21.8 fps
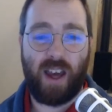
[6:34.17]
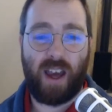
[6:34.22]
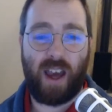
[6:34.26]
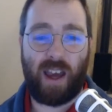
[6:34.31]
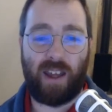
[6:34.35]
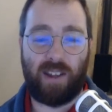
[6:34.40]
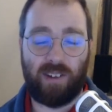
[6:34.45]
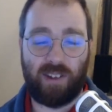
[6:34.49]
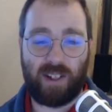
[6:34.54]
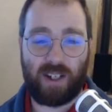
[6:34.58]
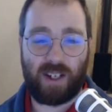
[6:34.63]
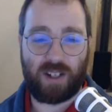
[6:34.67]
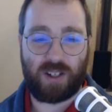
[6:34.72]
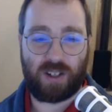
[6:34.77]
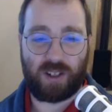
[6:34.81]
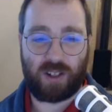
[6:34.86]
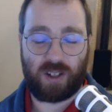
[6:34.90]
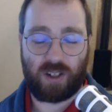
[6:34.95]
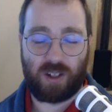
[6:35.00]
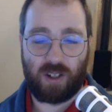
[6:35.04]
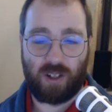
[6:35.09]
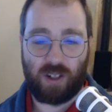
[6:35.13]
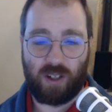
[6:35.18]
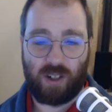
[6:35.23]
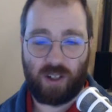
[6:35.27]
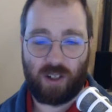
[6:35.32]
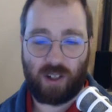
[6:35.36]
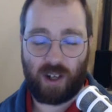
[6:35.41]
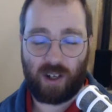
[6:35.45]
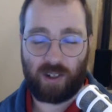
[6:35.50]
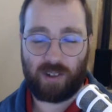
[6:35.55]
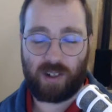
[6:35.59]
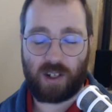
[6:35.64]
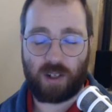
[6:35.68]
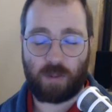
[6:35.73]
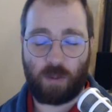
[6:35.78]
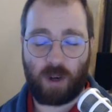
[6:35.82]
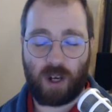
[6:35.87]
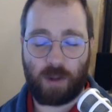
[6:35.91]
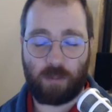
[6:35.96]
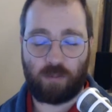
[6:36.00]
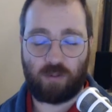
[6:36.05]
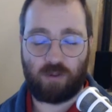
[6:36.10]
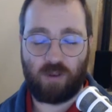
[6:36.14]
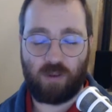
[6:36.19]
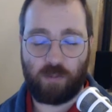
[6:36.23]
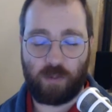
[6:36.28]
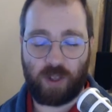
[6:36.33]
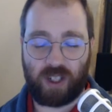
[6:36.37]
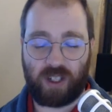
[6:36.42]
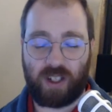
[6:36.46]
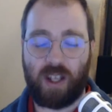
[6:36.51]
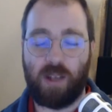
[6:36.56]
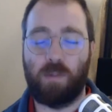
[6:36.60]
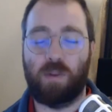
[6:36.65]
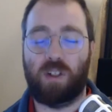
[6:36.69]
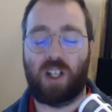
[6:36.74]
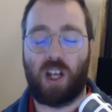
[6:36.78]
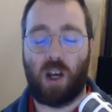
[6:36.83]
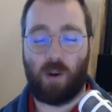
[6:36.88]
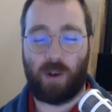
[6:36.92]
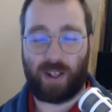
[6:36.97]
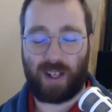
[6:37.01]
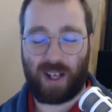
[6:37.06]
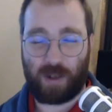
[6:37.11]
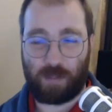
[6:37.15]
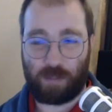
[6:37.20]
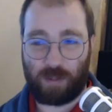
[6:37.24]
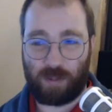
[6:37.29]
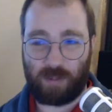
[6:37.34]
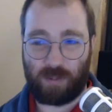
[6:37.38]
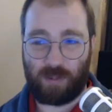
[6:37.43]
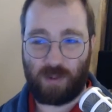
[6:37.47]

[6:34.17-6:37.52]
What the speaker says: unless my improvement keeps going up